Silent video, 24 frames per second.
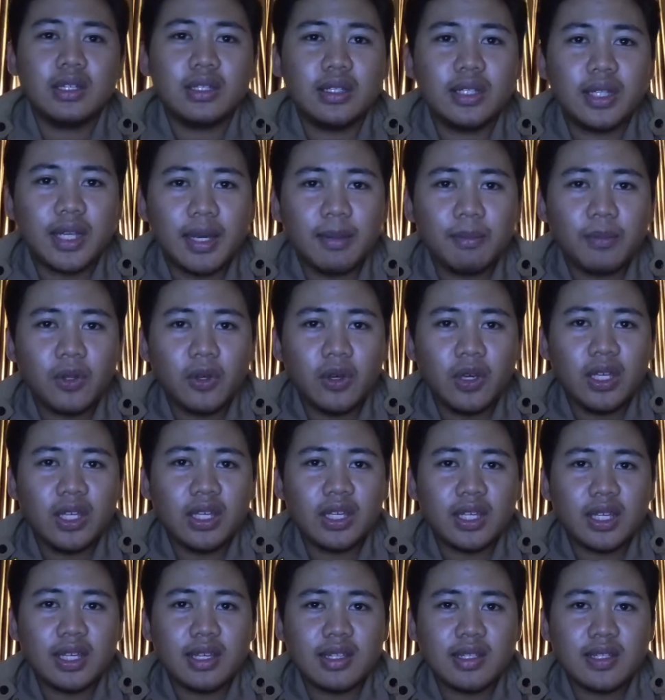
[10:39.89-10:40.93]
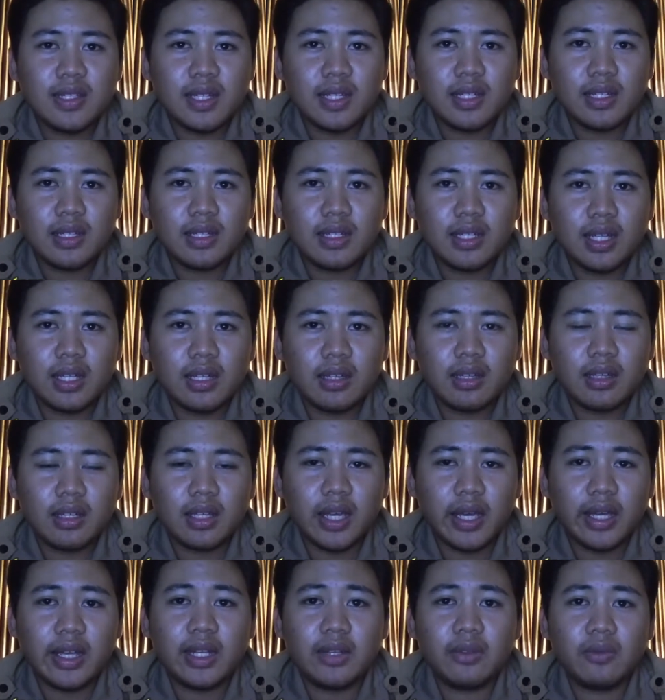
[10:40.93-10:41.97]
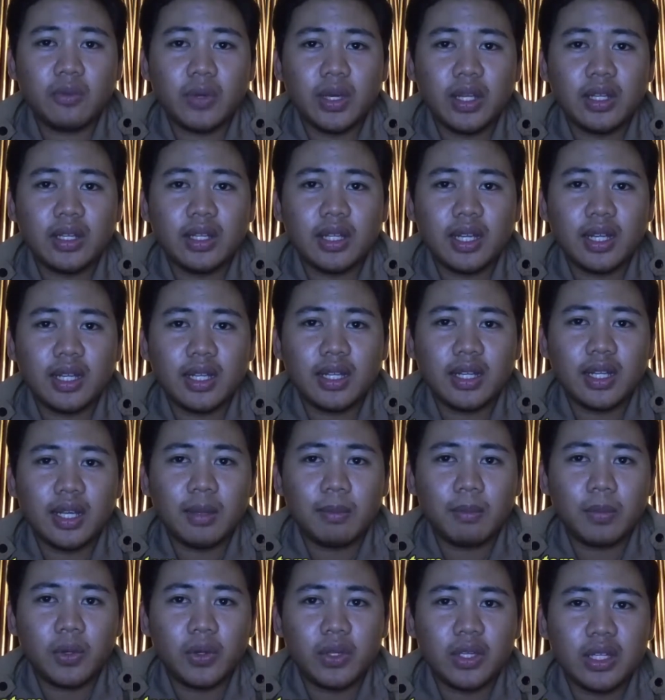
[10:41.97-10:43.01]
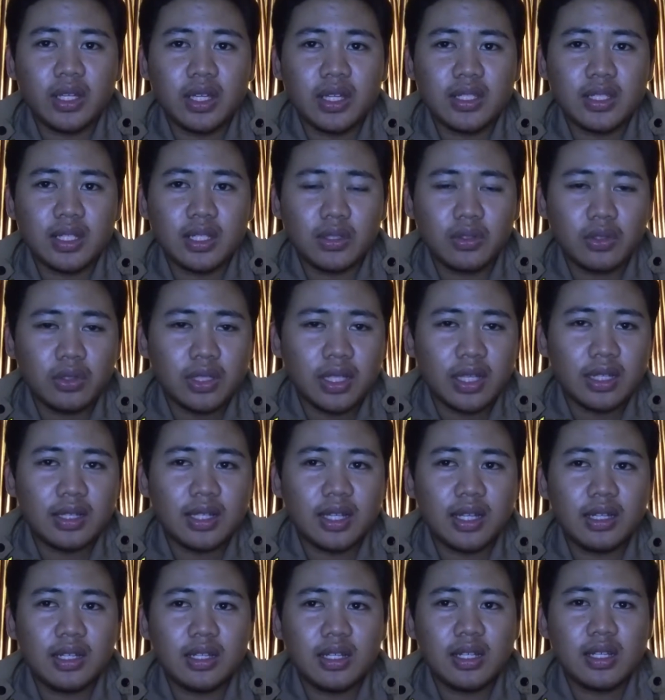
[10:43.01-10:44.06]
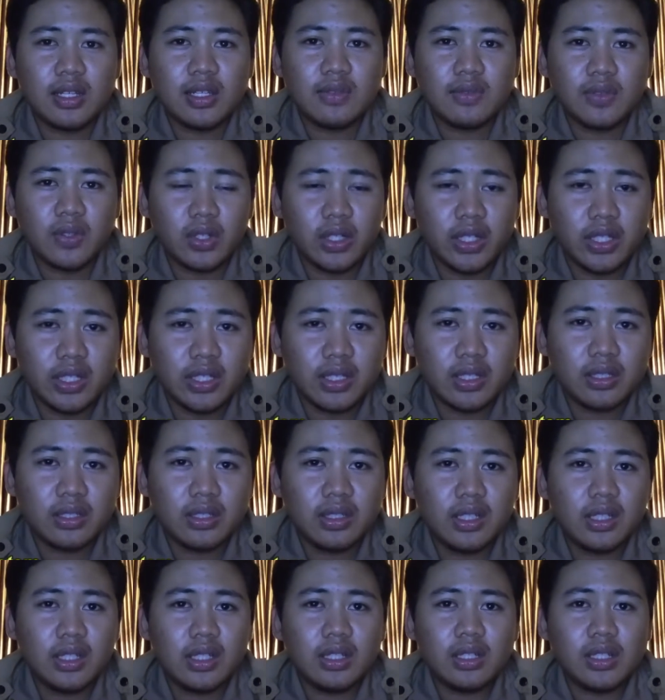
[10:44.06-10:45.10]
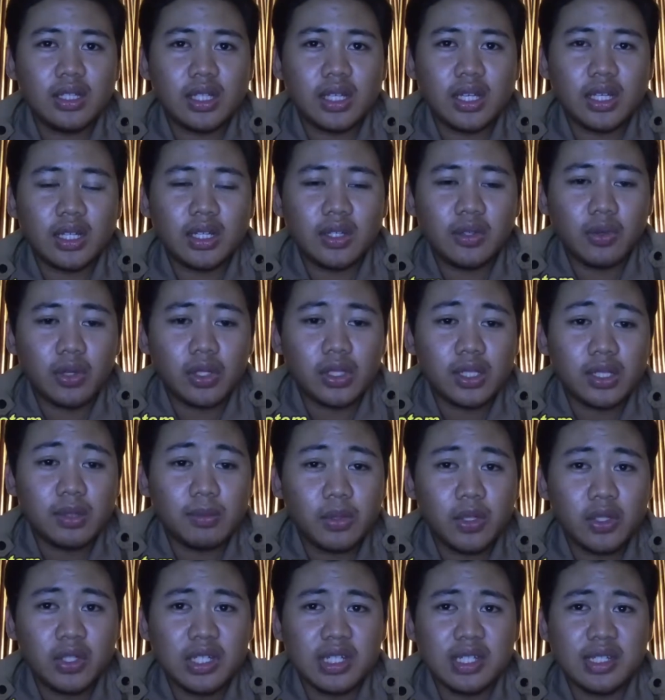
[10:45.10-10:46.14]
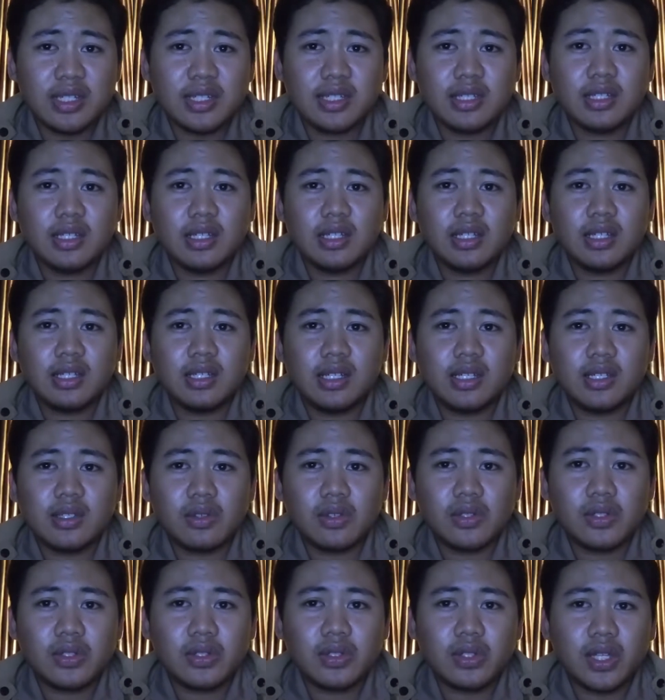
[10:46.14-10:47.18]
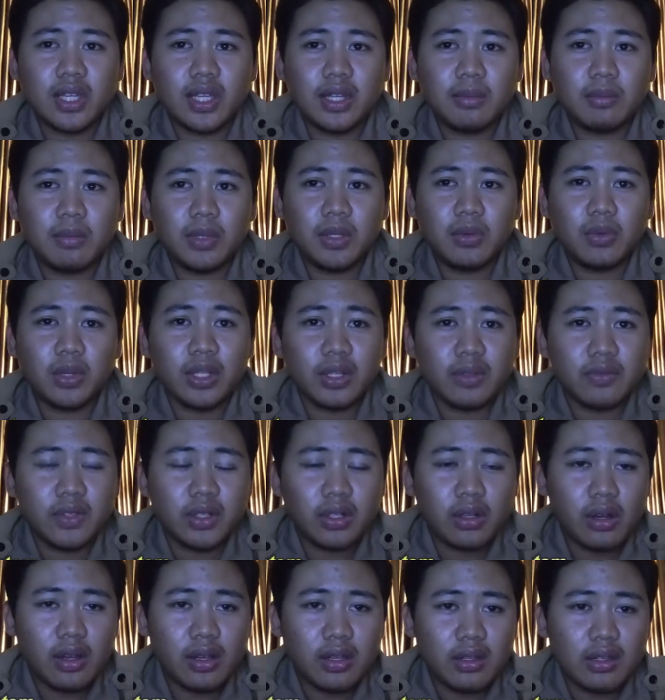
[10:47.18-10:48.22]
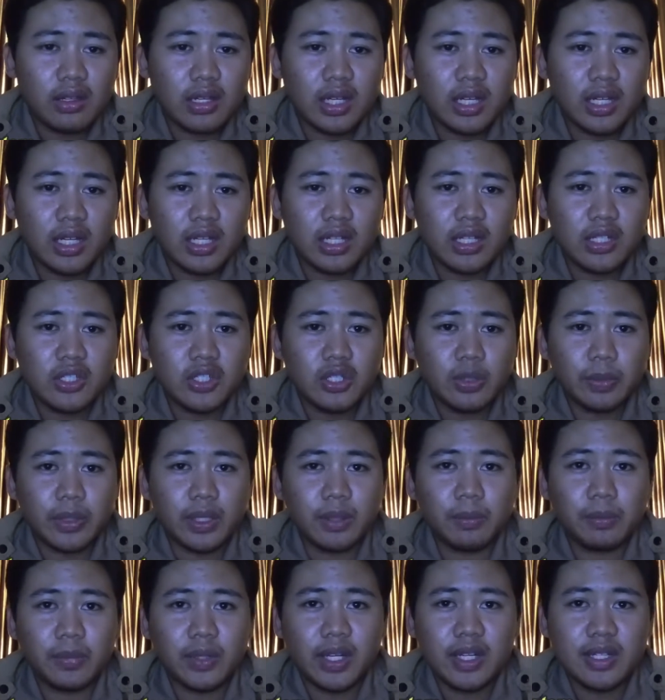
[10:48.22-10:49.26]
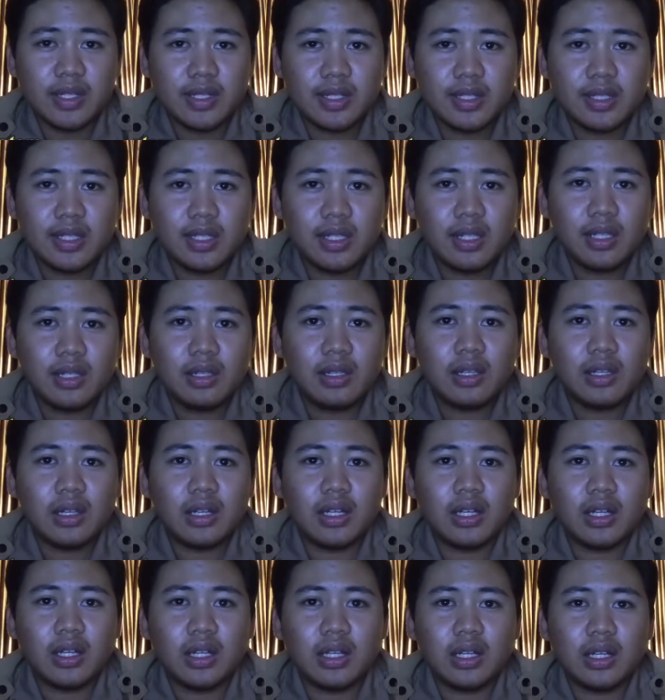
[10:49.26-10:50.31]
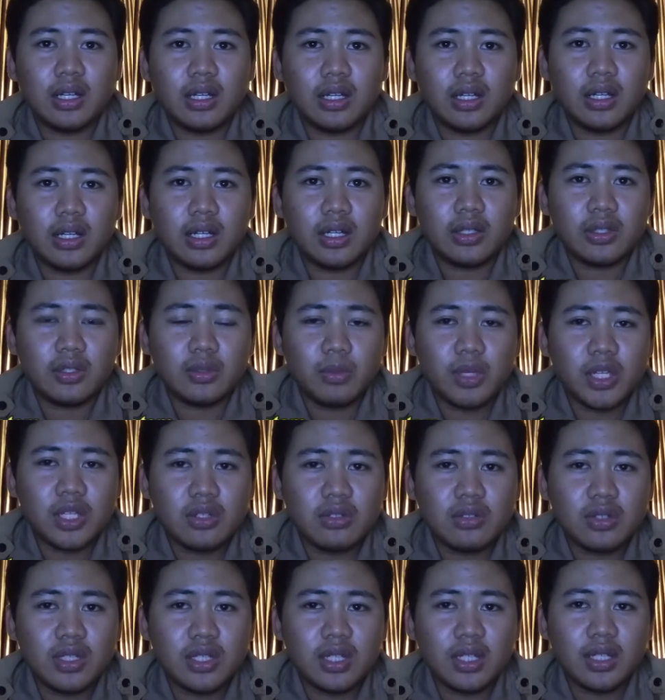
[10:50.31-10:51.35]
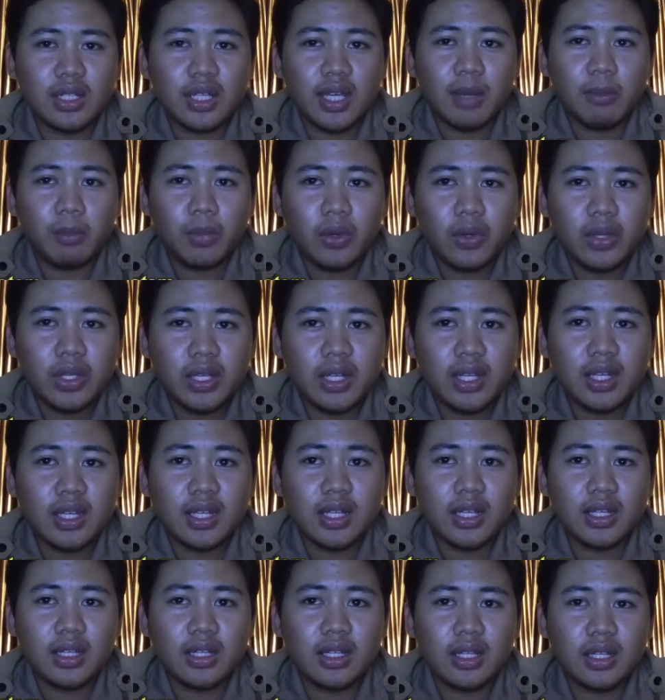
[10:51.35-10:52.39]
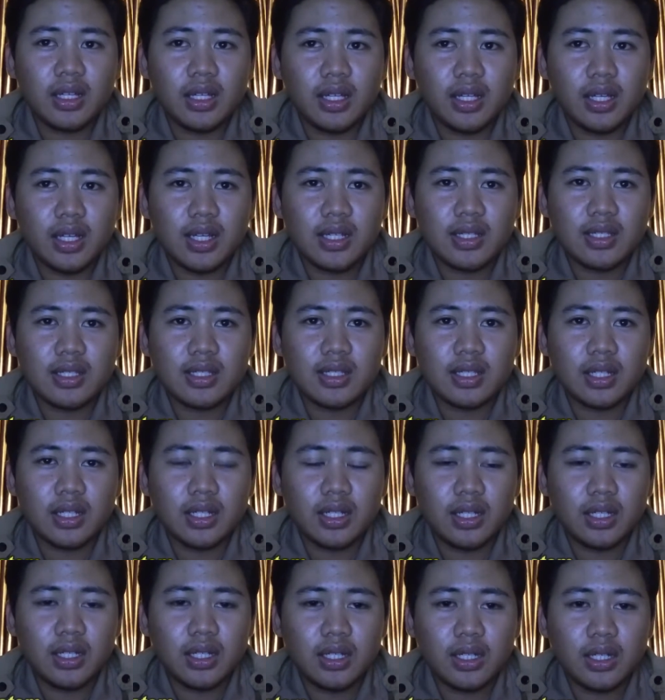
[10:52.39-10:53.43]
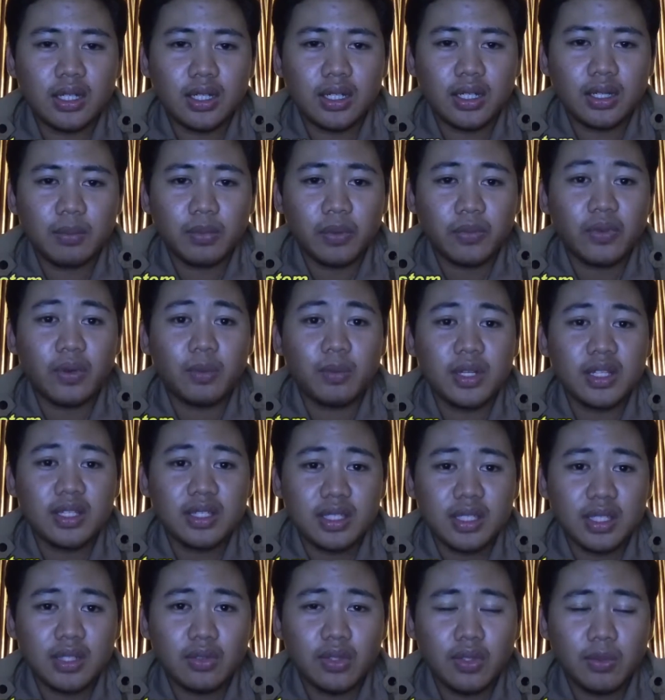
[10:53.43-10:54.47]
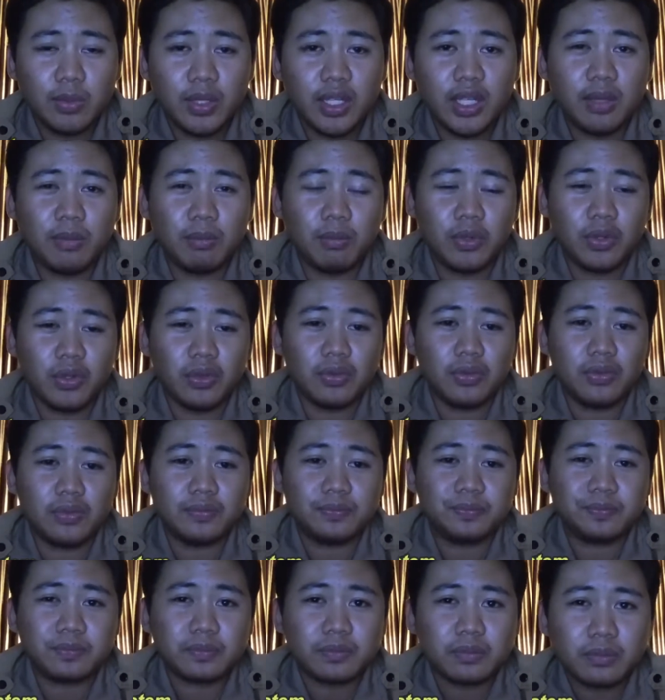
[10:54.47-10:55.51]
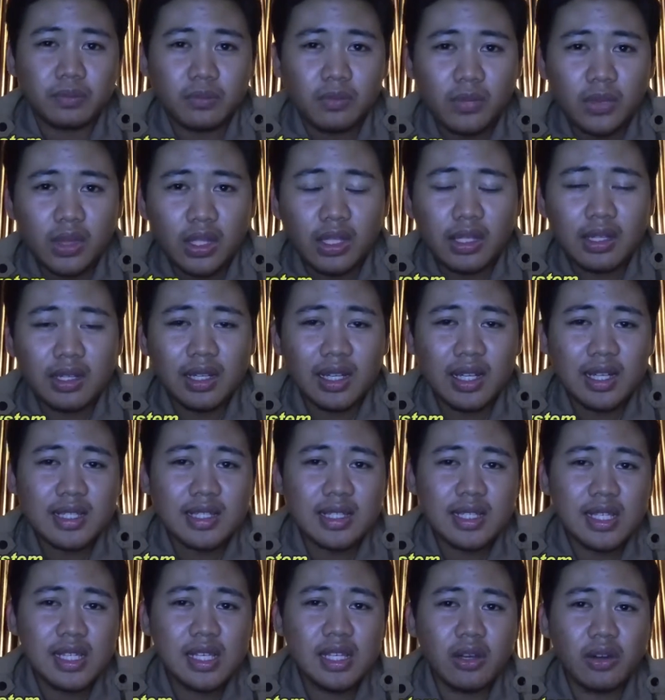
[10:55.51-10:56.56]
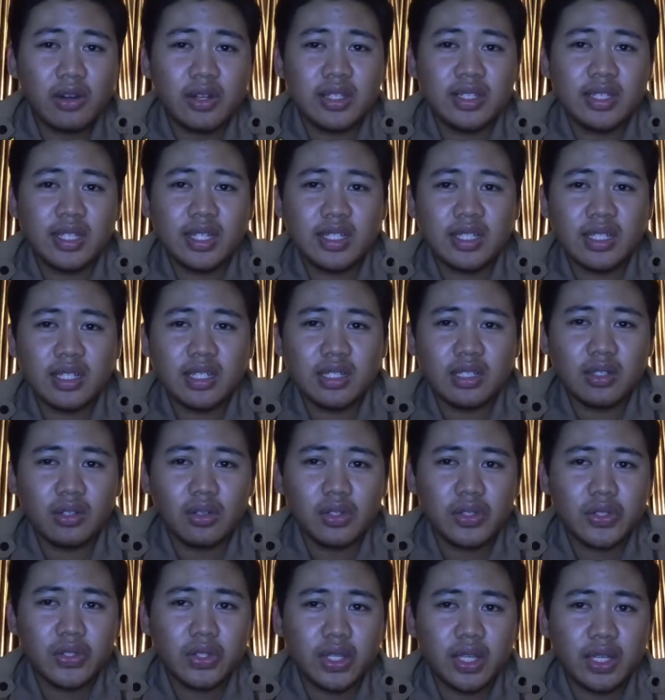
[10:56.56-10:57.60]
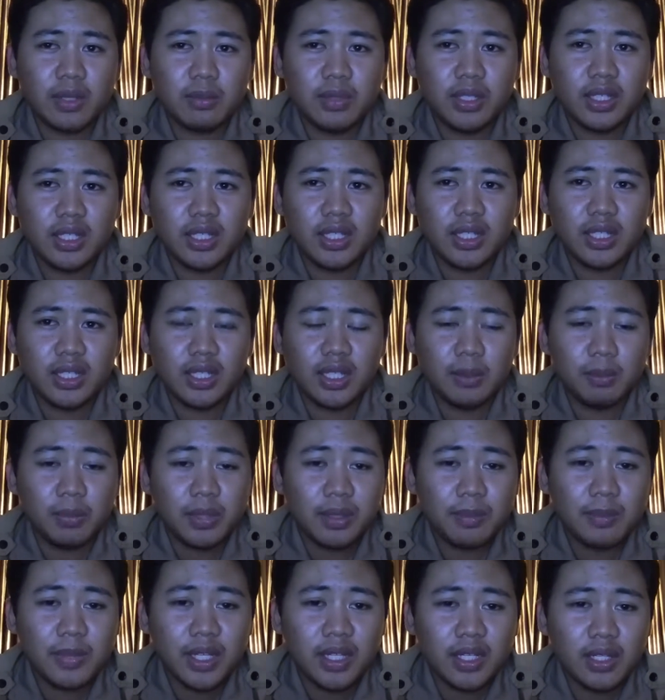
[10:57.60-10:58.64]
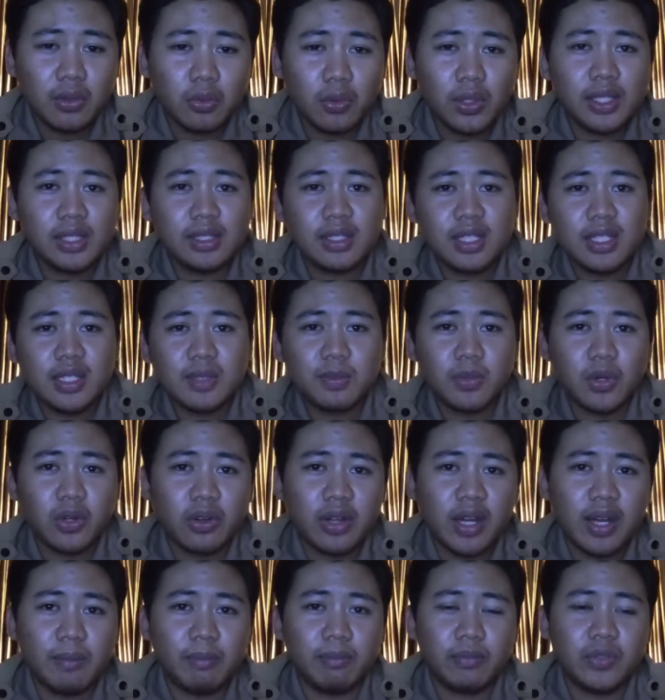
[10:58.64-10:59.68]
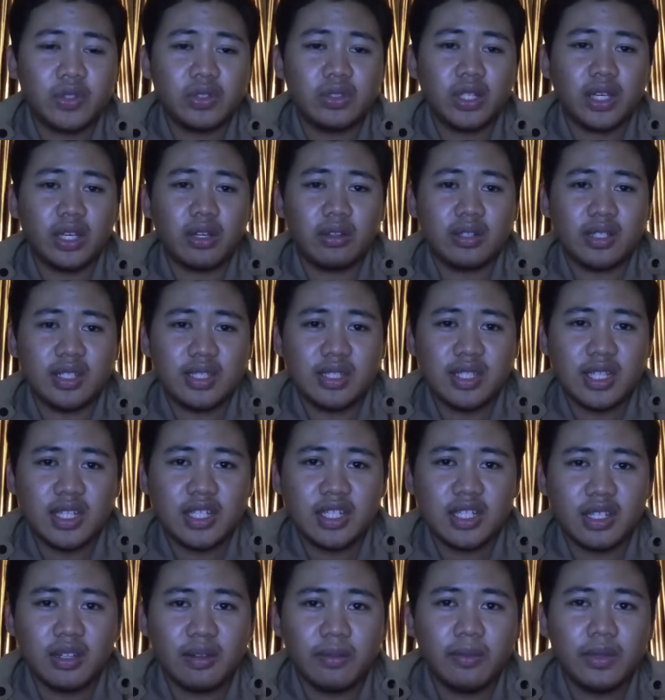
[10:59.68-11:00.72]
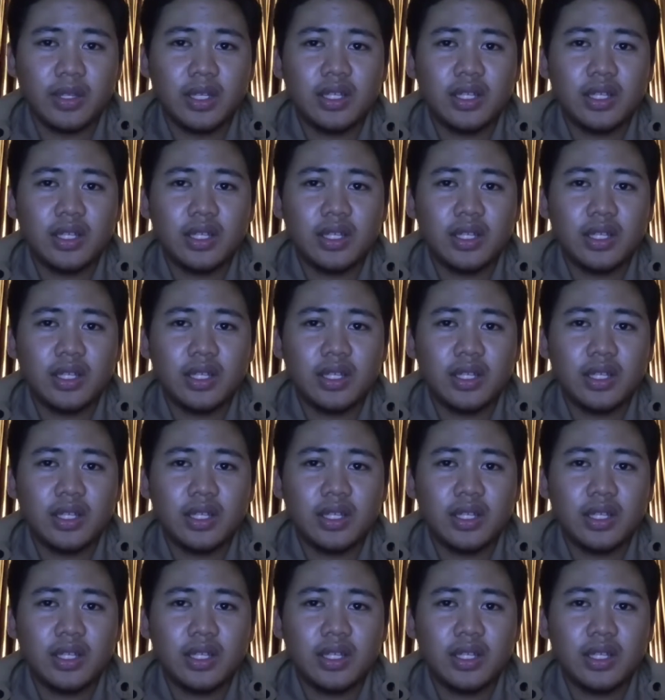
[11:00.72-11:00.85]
The employee can set that, and when an employee has a good attendance for a year, they can reward a bonus. This also can be one of the criteria in a job appraisal to make sure that the employee has performance will be improved. Lastly, organization also can be implement a wellness program to the organization.